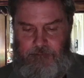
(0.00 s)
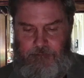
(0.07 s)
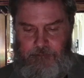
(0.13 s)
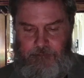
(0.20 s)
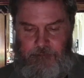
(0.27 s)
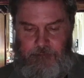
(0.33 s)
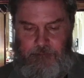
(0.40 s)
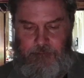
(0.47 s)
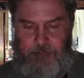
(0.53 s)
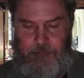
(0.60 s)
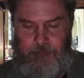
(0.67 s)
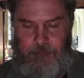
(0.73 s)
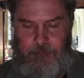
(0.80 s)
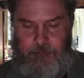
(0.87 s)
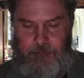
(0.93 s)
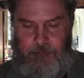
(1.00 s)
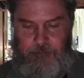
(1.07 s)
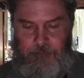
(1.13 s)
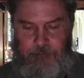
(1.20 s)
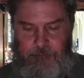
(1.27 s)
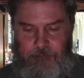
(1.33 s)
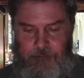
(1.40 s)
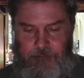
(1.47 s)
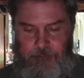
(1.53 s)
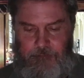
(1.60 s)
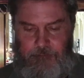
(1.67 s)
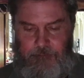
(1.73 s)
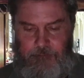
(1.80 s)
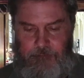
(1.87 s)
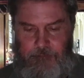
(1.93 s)

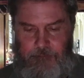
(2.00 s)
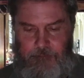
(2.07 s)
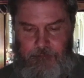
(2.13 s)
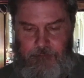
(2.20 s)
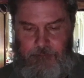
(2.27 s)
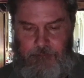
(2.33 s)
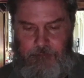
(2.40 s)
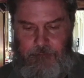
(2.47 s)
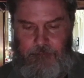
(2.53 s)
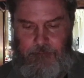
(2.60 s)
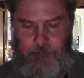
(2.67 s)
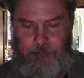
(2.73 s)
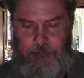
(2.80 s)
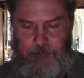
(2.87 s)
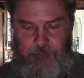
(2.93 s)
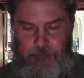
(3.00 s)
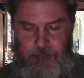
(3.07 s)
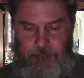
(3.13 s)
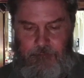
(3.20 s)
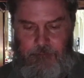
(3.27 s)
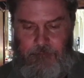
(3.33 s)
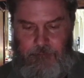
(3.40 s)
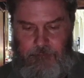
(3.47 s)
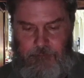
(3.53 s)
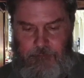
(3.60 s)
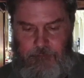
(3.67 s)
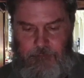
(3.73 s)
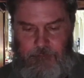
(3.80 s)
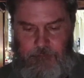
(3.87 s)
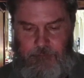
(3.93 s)

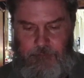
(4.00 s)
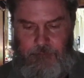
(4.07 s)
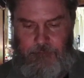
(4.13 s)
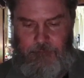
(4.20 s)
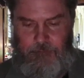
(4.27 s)
No one is speaking in this clip.